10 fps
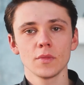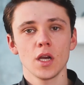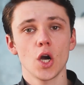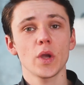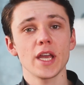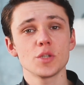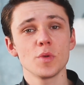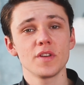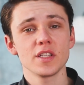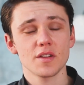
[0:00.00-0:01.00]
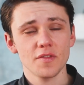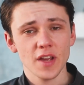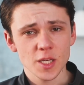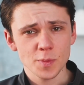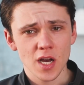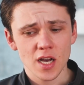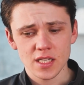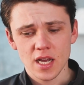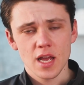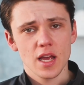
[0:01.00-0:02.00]
Okay, so moving into the first part
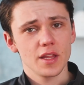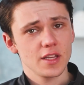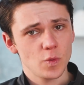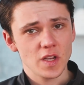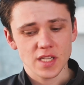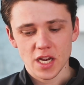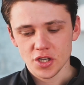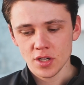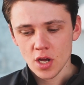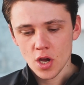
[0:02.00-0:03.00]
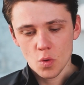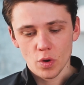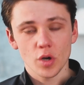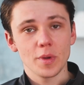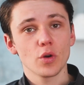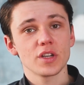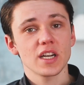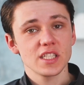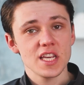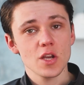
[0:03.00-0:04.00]
of this week's session, we're going to be looking at a
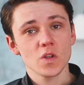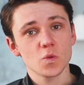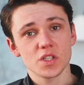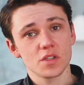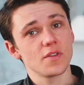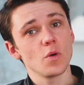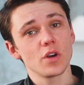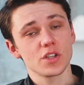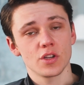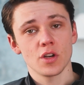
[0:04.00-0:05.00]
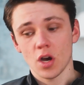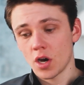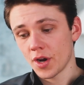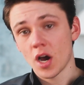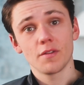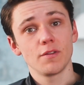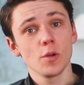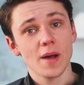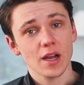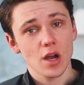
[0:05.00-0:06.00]
sequence which is focusing on our
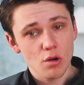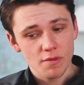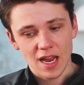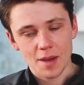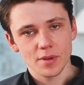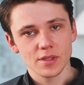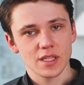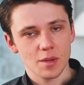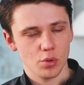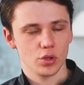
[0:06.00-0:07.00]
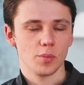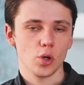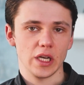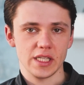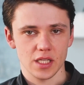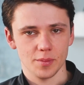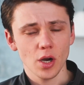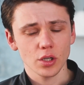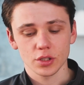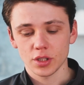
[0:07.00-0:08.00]
fullback overlapping to then put the ball into the
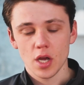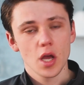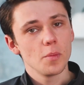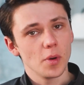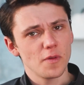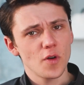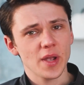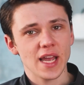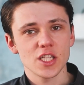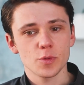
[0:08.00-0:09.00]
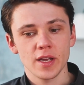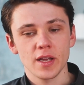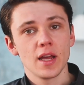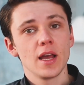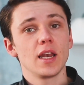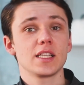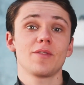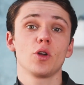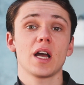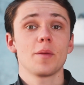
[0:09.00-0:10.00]
box. But before we get into it, let's have
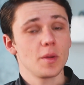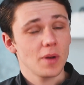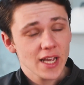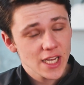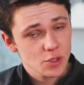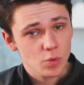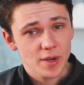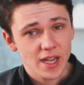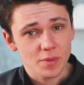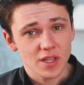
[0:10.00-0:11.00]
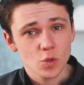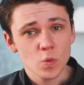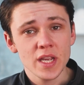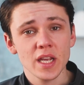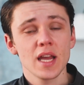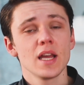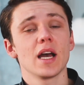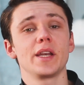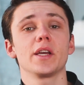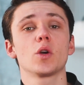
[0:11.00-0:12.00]
a look at how many players we're working with this week
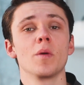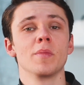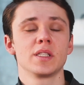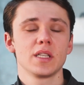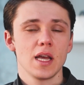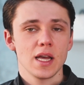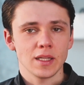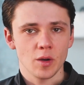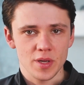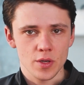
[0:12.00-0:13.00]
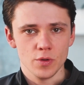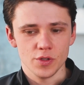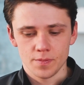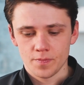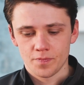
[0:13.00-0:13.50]
and the equipment that we'll be using.